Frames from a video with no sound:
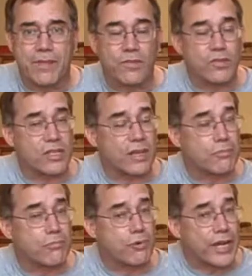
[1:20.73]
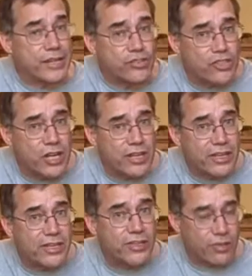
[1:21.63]
If you said bridge,
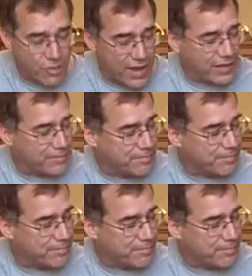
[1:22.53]
you're right.